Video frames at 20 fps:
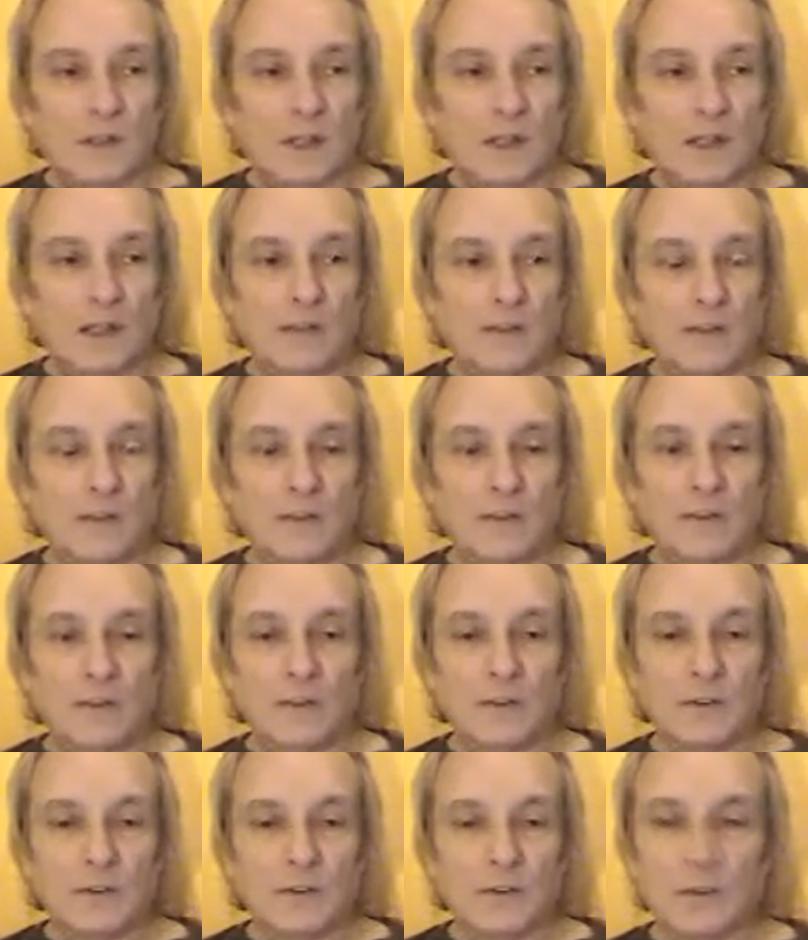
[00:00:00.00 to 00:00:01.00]
and
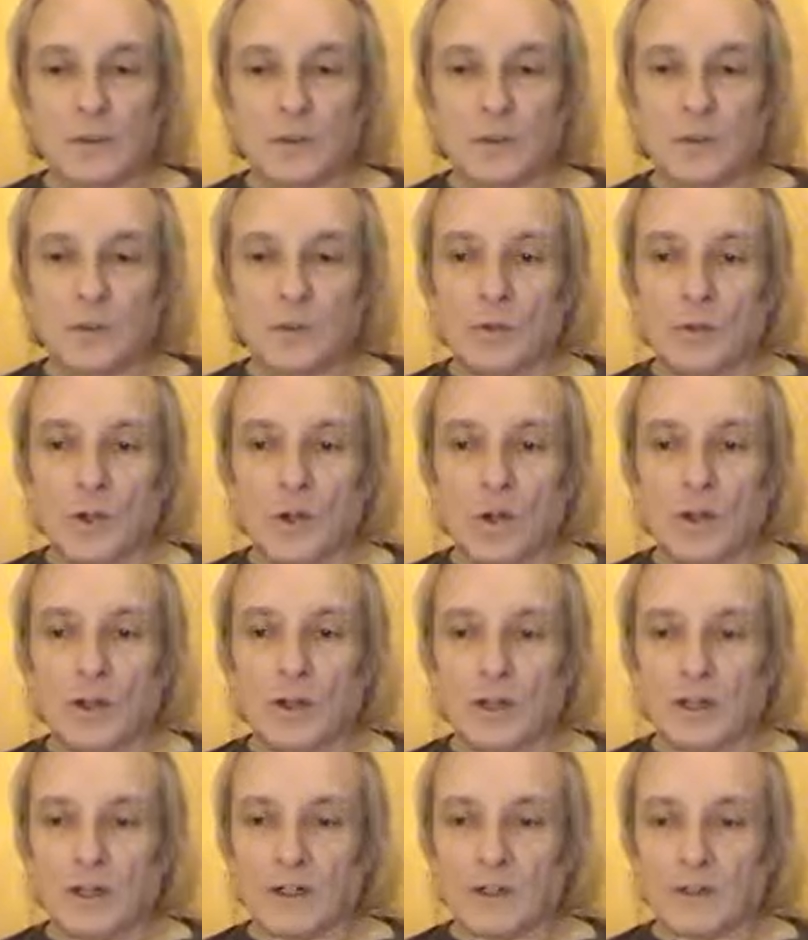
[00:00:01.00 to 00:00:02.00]
we're no
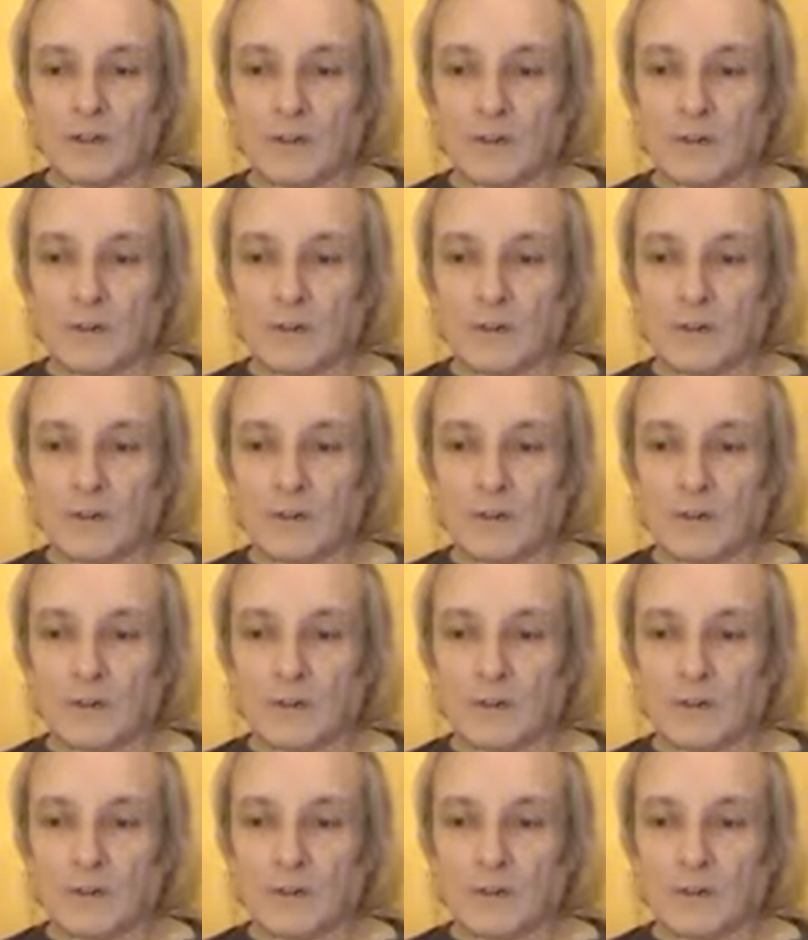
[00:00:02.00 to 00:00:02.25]
longer